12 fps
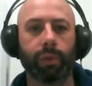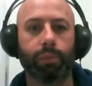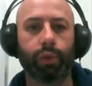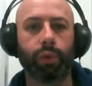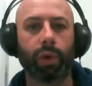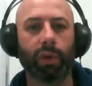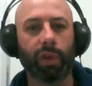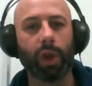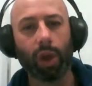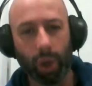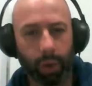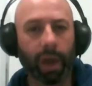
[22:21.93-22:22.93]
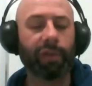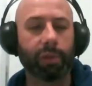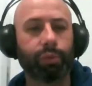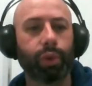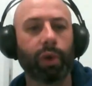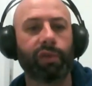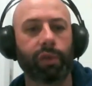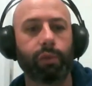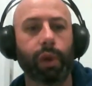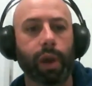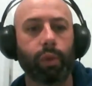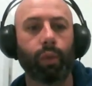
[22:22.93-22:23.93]
the Bulldogs, who have improved
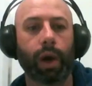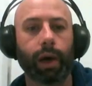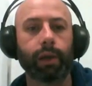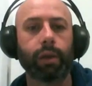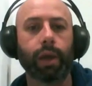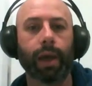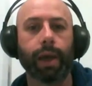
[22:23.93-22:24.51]
from round one.